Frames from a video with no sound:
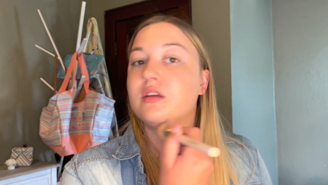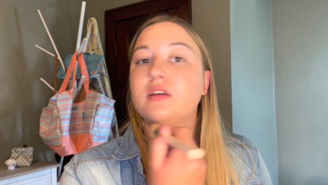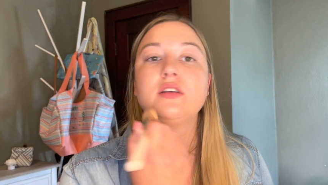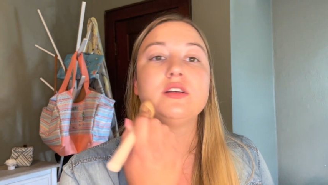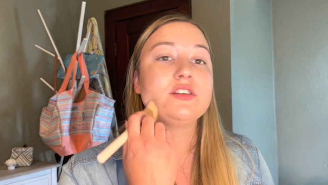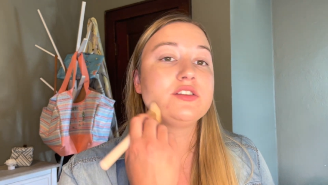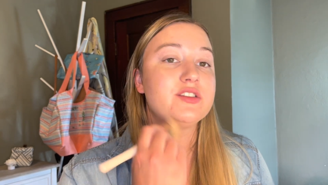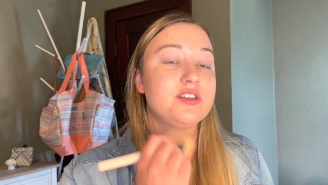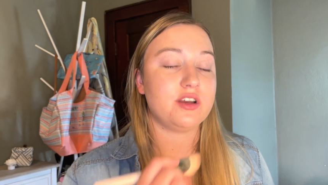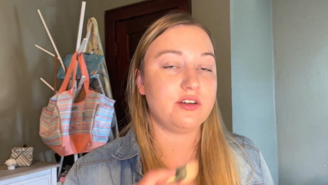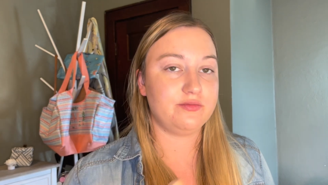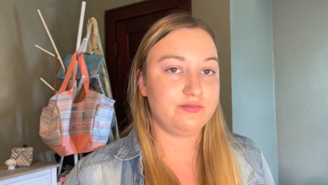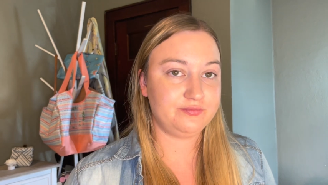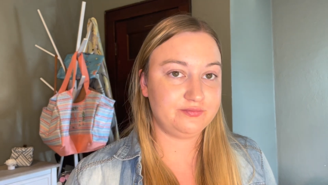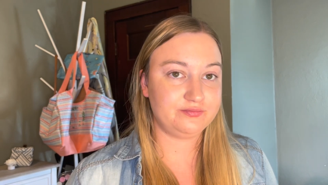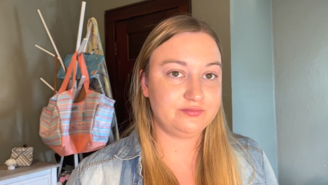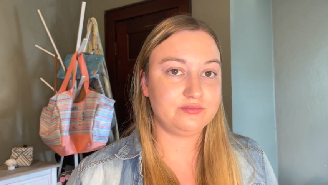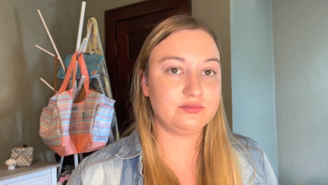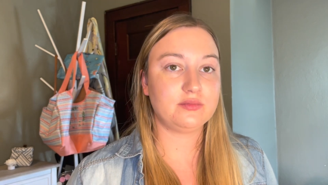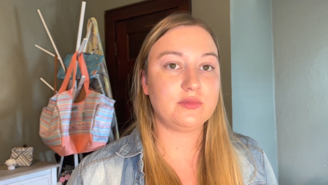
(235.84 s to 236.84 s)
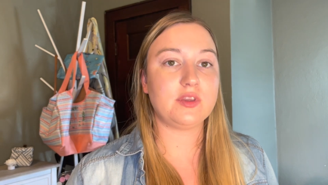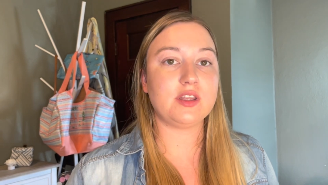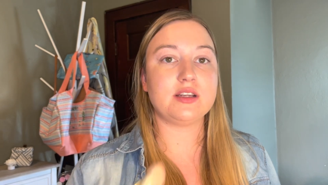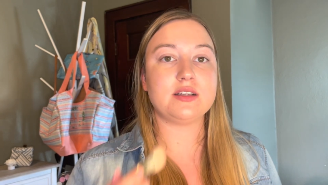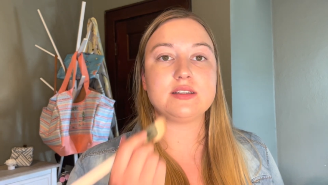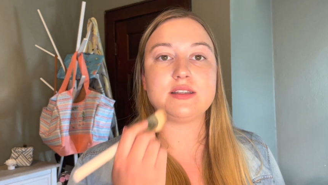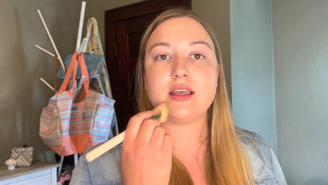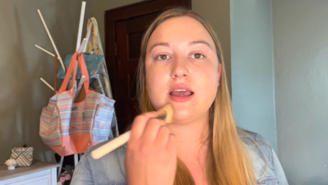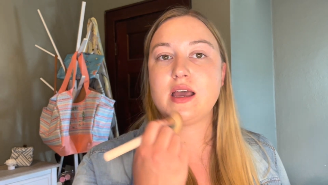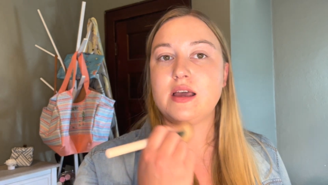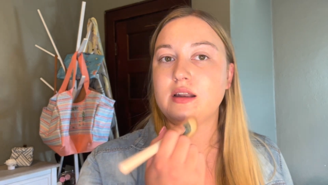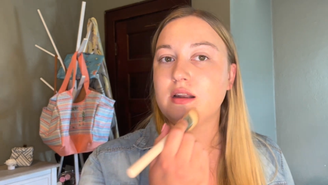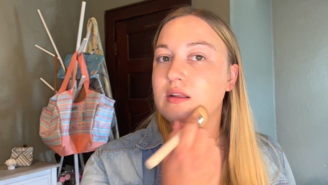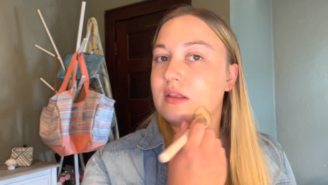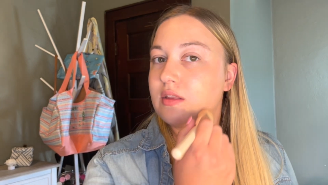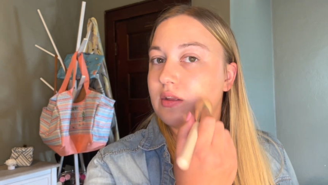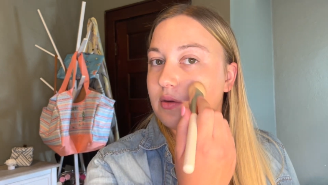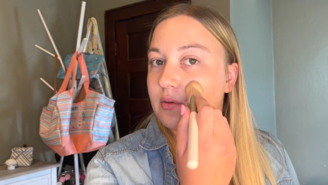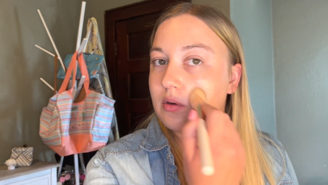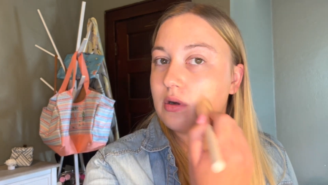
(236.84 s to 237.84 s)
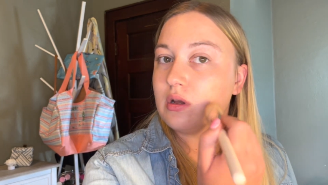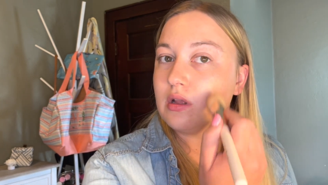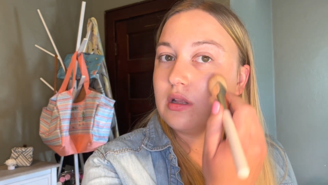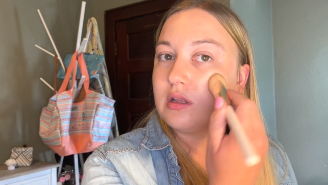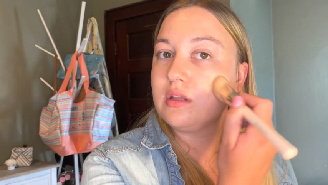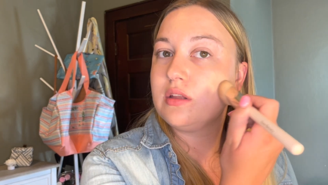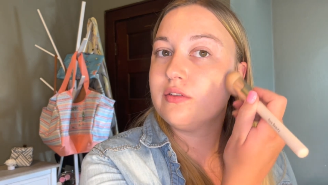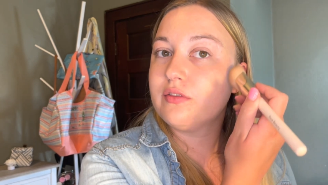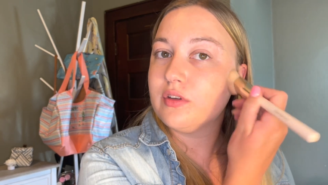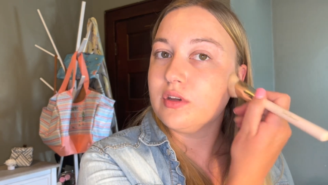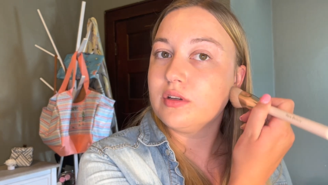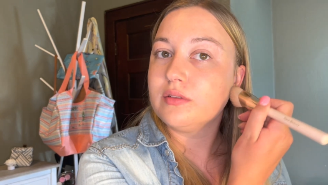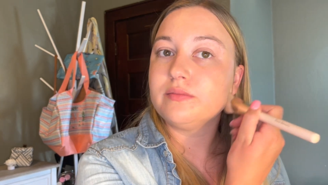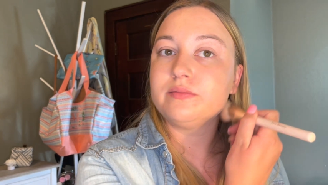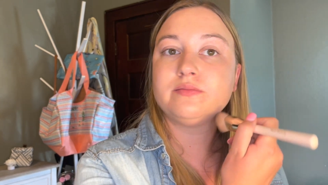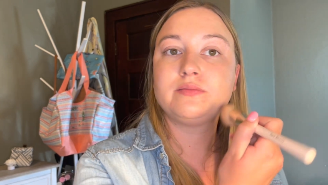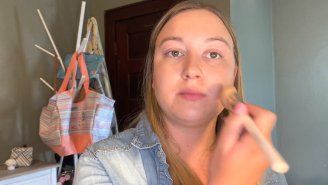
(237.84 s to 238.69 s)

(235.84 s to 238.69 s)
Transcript: So there's that. I think we're all even.